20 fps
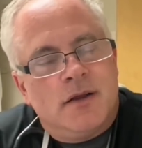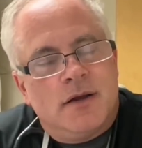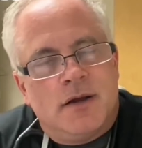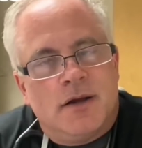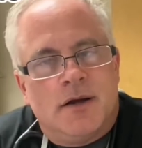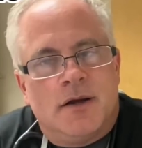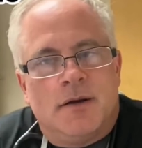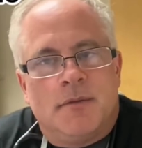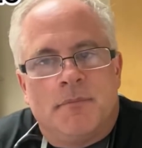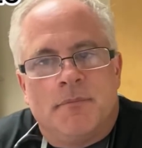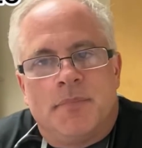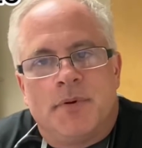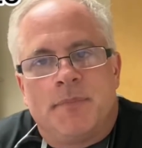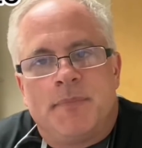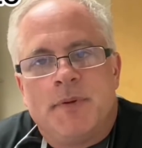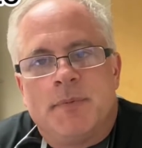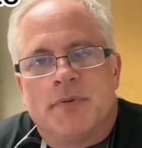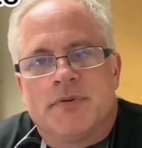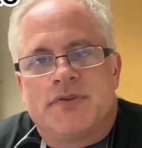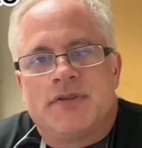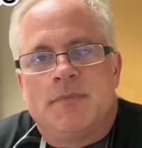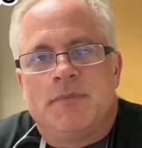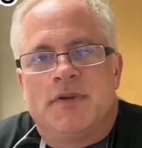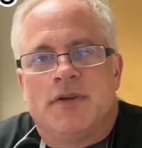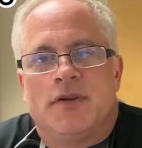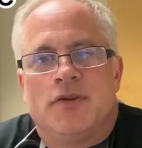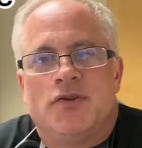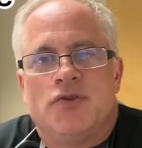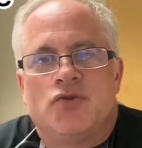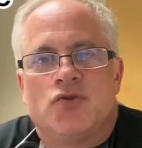um, but people seem
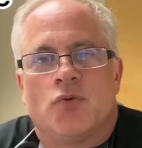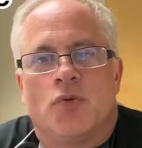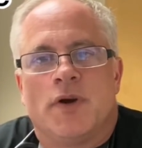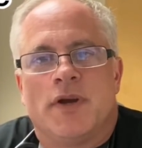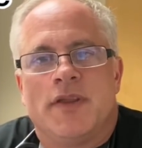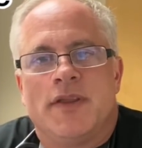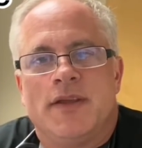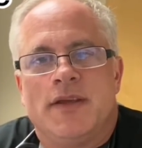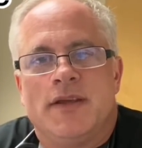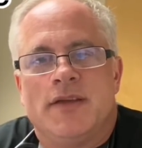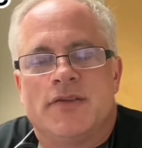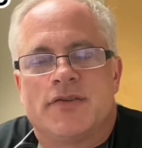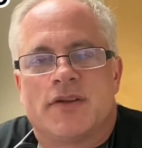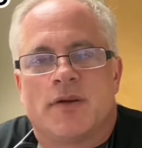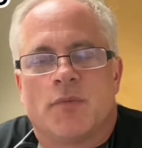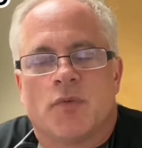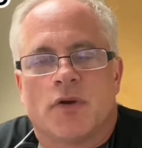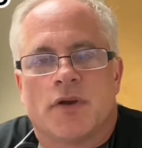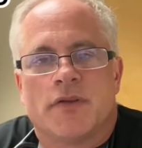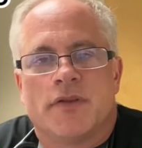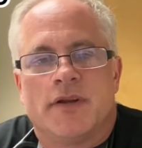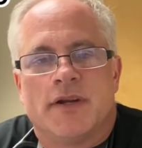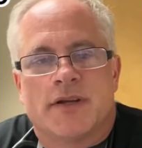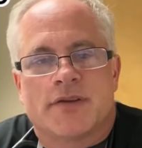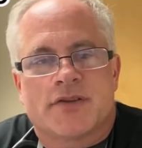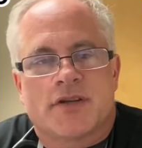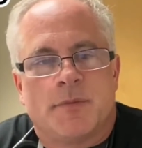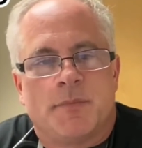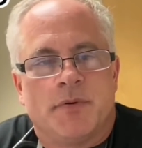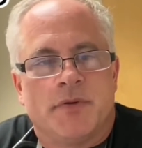to enjoy these, and I'm working the
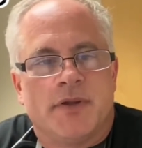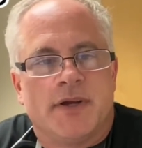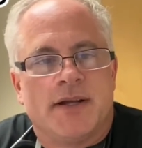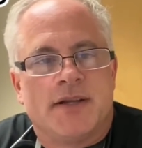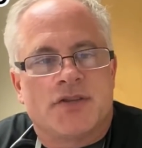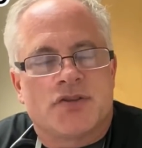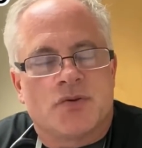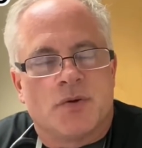next couple nights,